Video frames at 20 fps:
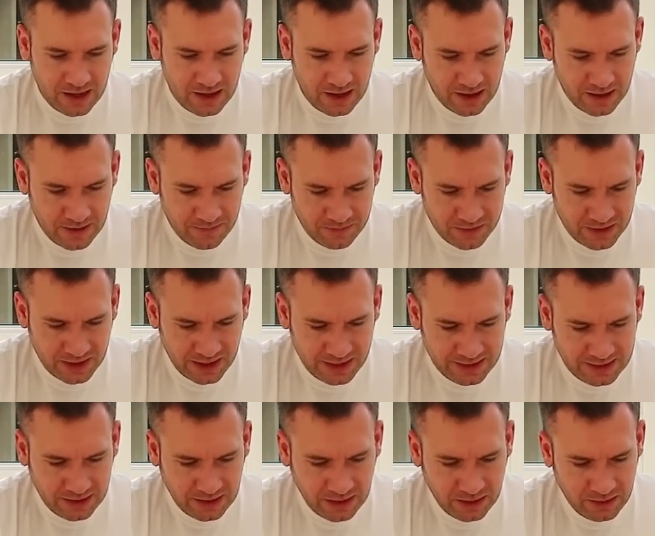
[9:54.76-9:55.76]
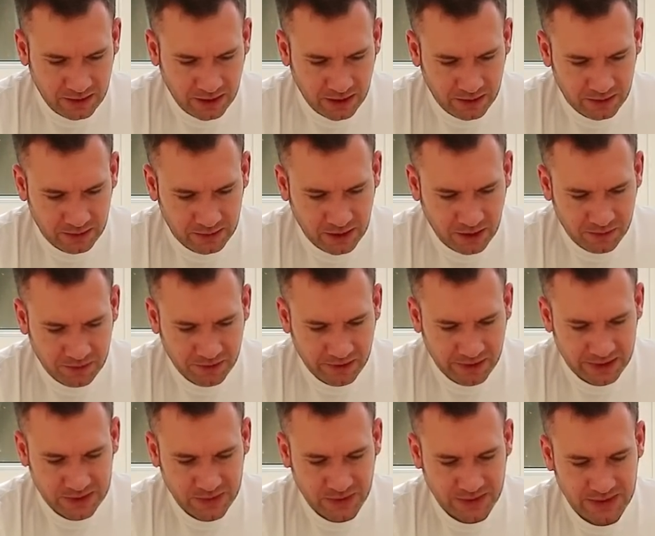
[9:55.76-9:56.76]
Laser Loco,
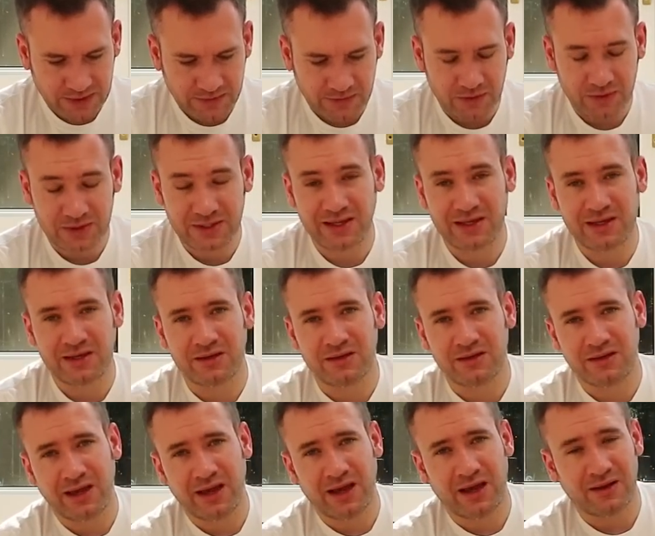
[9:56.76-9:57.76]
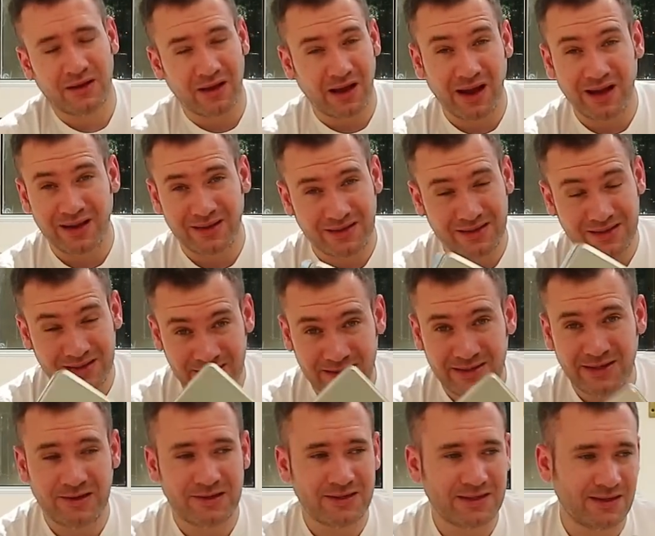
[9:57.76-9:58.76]
copyright 2014. Yeah, I
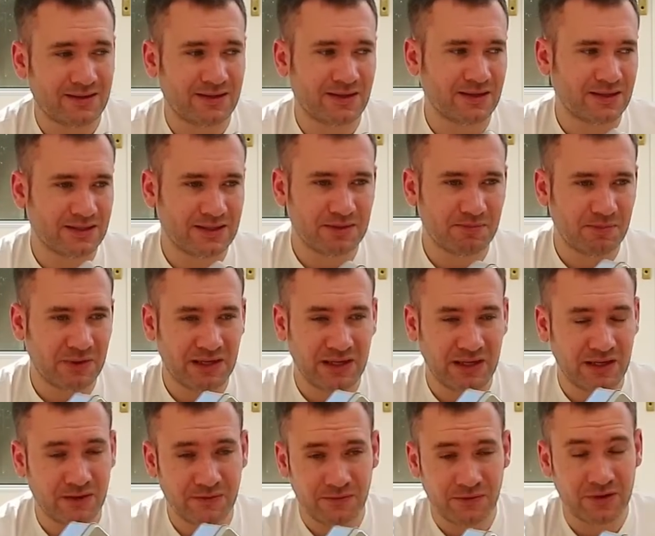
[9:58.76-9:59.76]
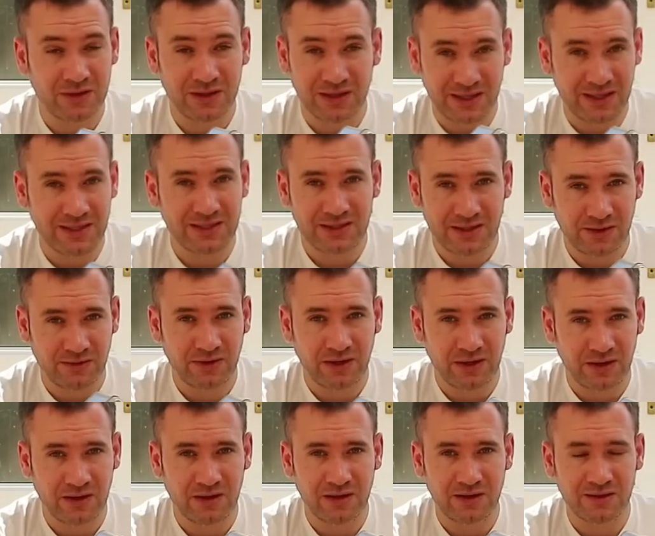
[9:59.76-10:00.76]
seriously think this has been here for at least 3
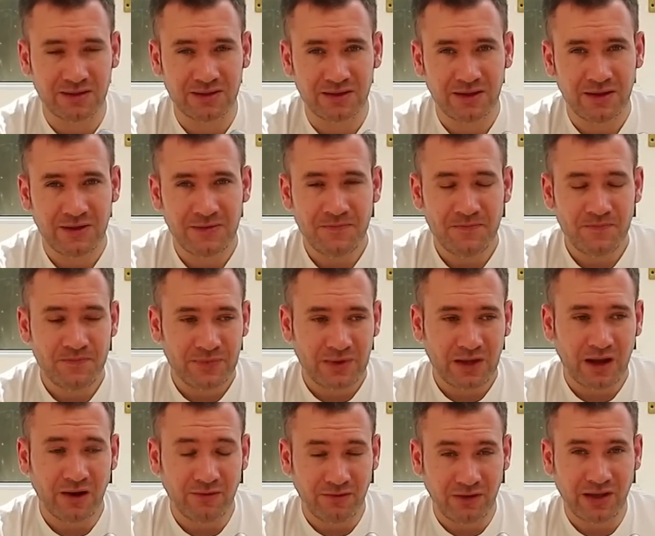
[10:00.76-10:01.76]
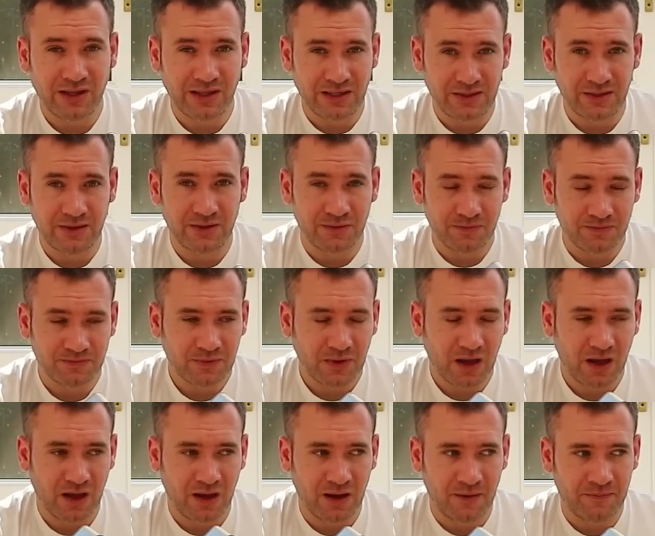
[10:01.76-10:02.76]
years. I really do.
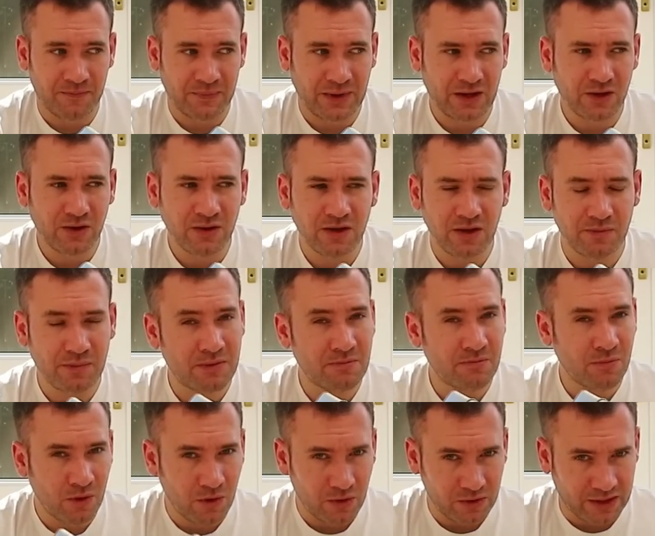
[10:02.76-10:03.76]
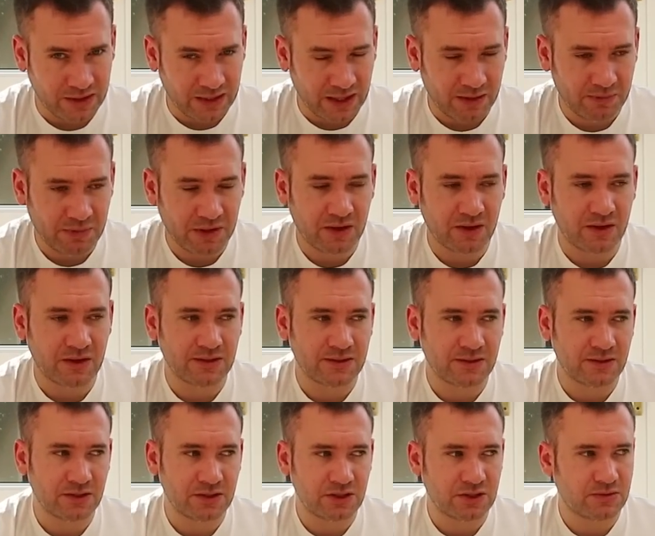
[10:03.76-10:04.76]
It couldn't have been more than that
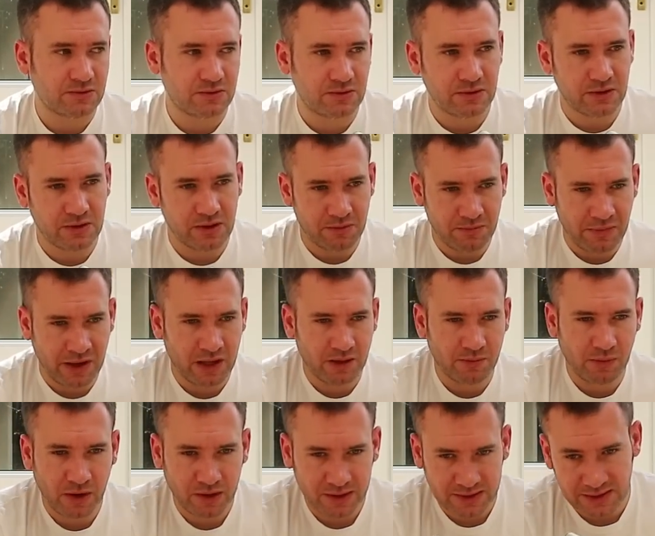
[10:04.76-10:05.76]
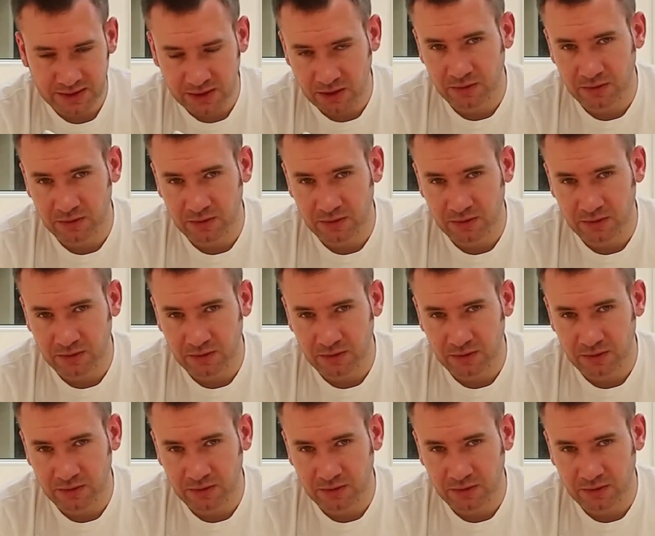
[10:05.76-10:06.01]
because the mailbox is